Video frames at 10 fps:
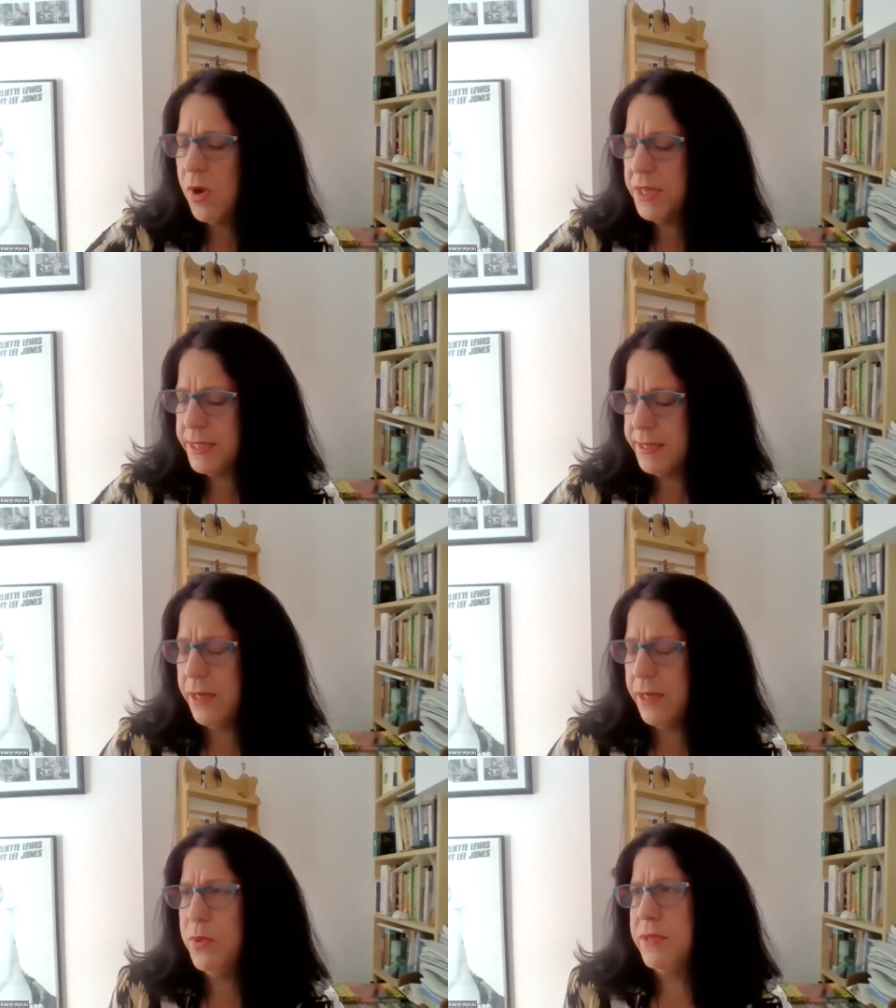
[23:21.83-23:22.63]
well,
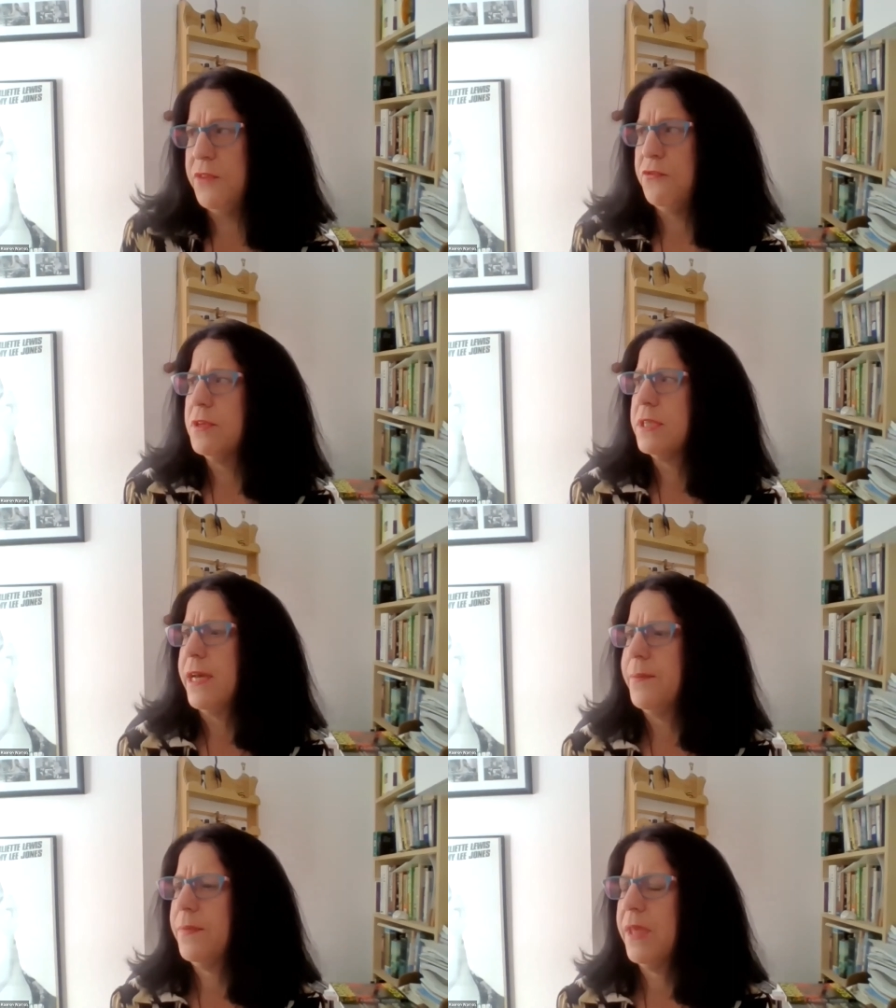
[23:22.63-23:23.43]
it's with different
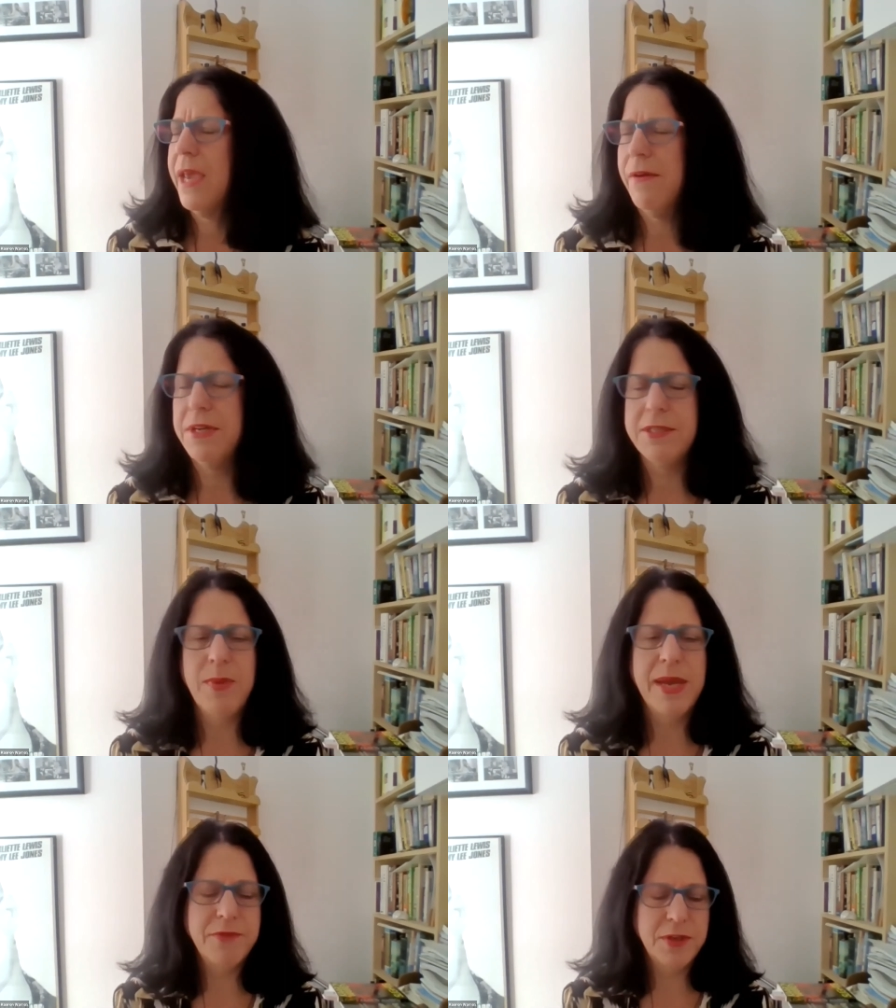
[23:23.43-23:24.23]
characters, and
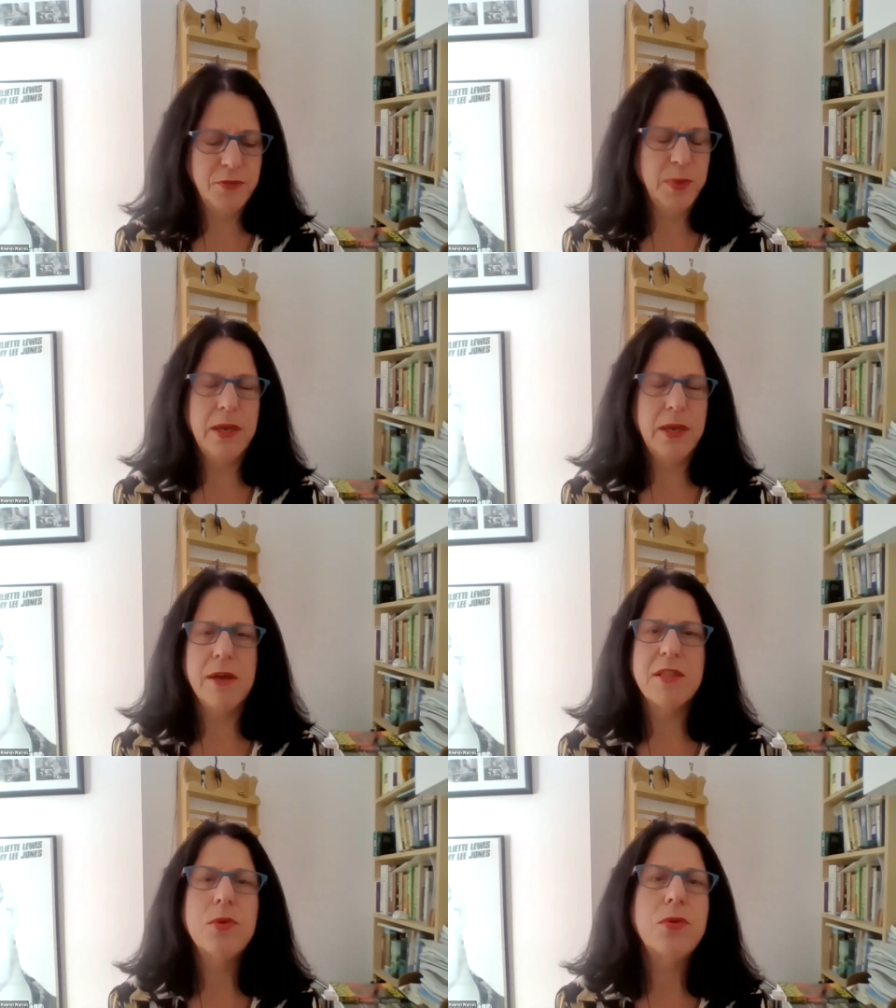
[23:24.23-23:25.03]
we
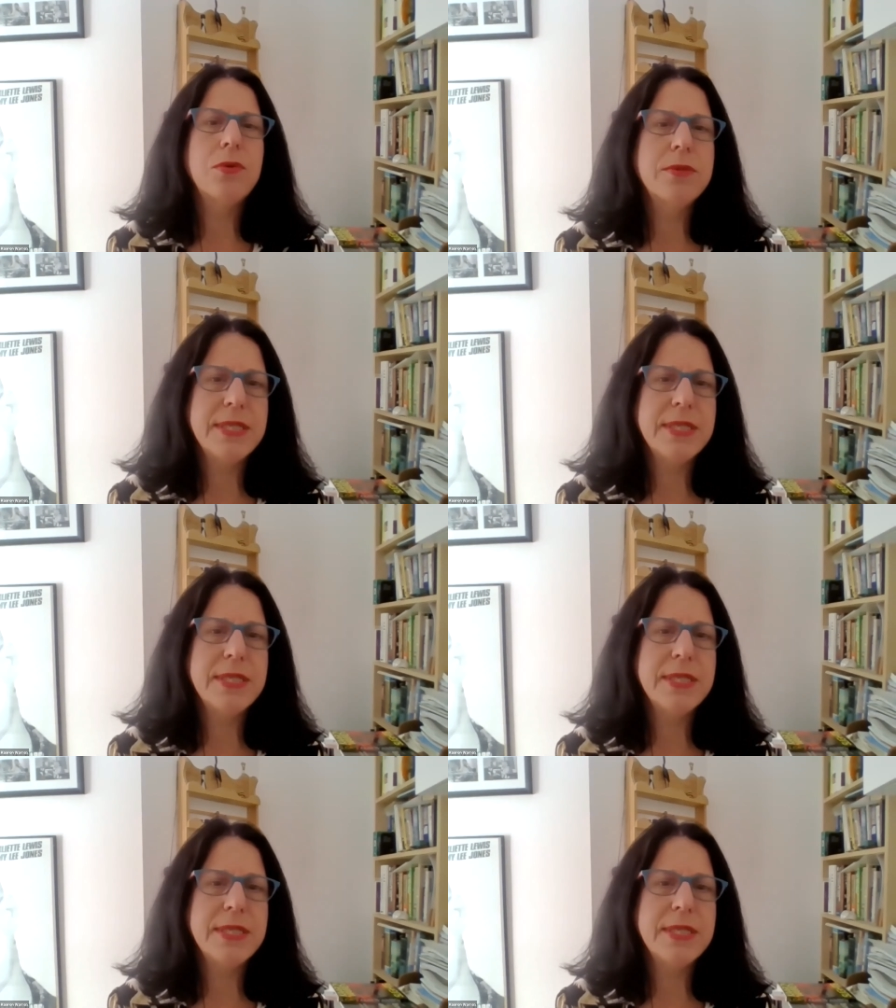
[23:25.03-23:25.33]
like them or